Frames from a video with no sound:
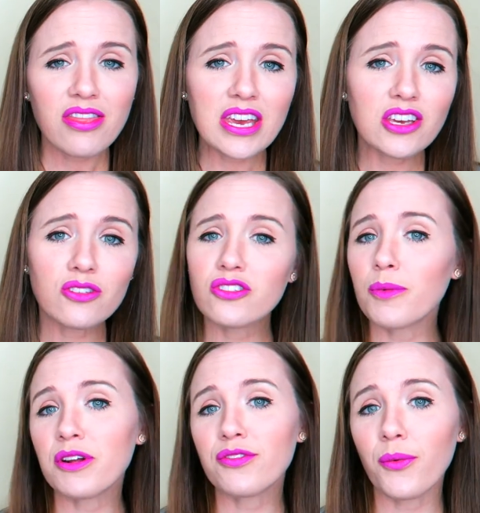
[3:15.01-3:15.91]
Thank you
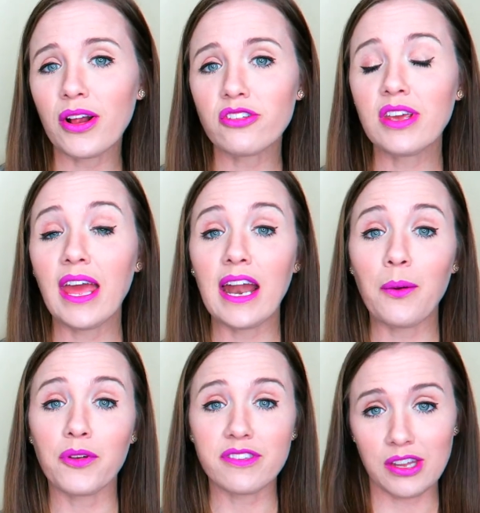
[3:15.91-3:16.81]
so much for watching, and
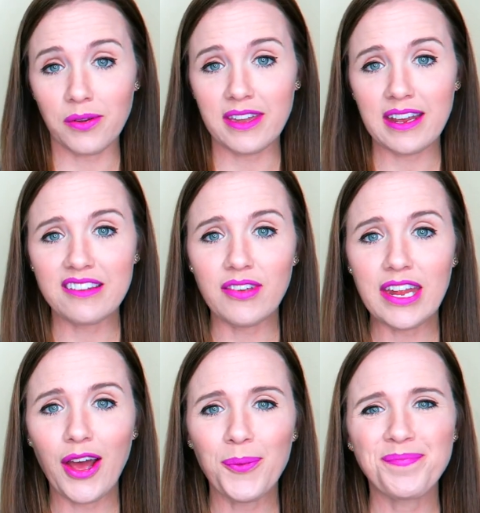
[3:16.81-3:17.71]
I will see you in the next
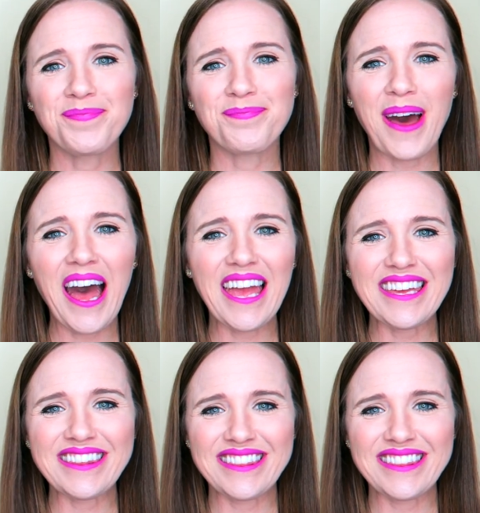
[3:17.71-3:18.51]
video. Bye.